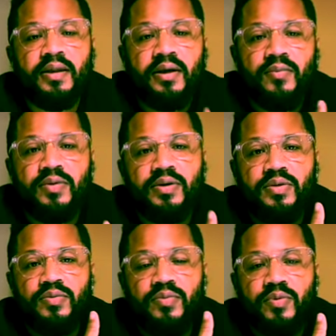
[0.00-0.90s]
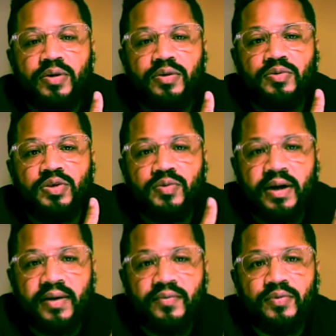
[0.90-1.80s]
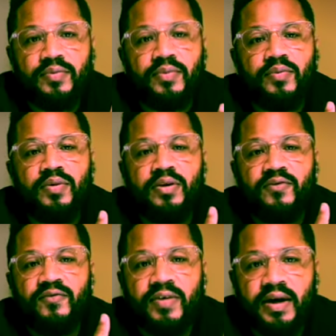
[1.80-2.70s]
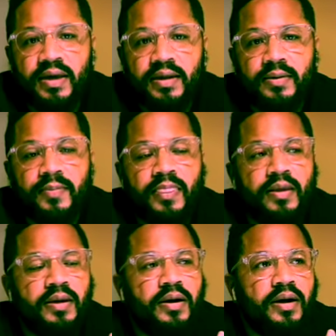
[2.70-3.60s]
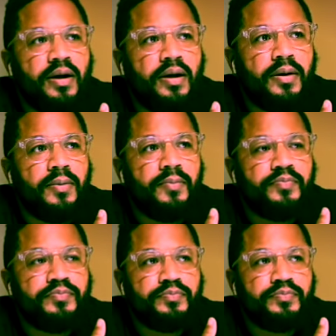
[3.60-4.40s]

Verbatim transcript: That when you when you travel, when you fight, um,